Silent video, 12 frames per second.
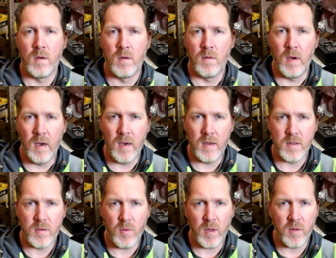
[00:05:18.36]

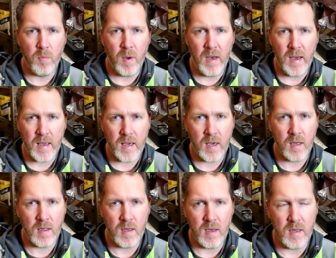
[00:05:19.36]
Right, welcome back.
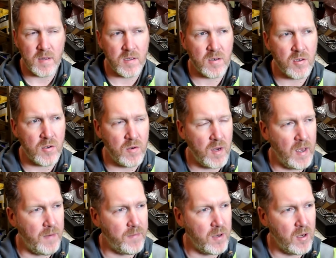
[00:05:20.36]
It's Sunday
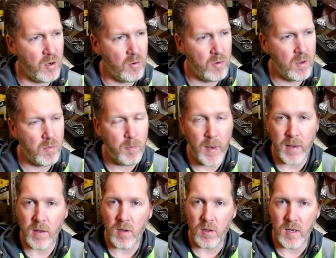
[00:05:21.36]
afternoon,
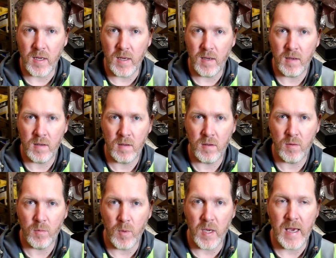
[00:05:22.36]
bank holiday
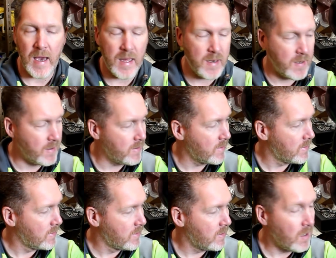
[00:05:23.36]
weekend,
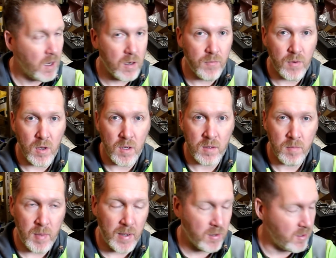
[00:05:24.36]
another
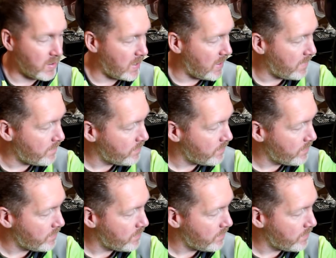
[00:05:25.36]
bank holiday.